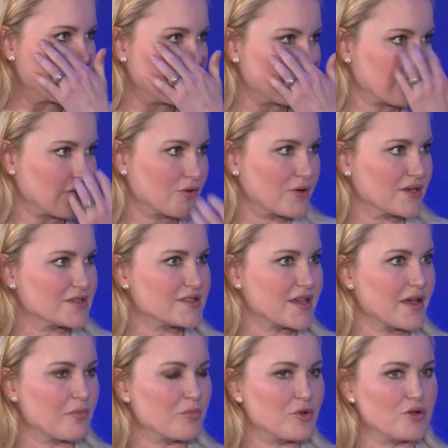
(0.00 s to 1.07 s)
a few
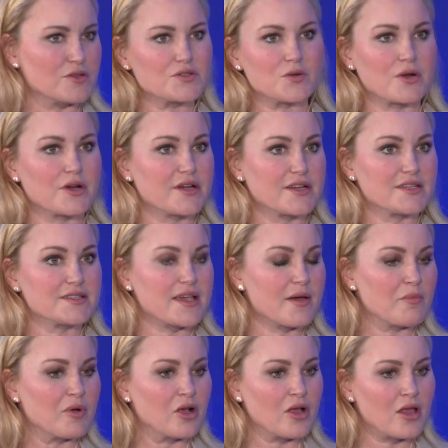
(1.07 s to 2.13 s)
examples or an
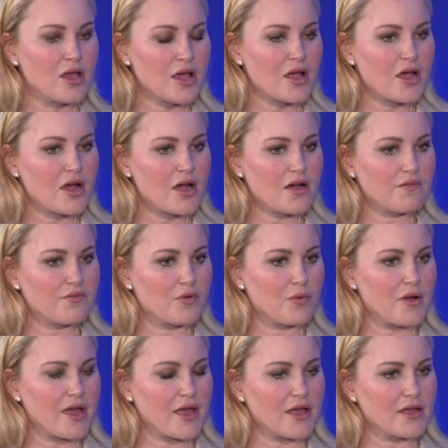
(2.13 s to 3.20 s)
example of the
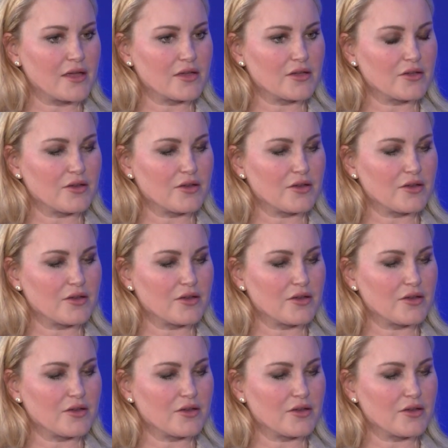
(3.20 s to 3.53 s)
way,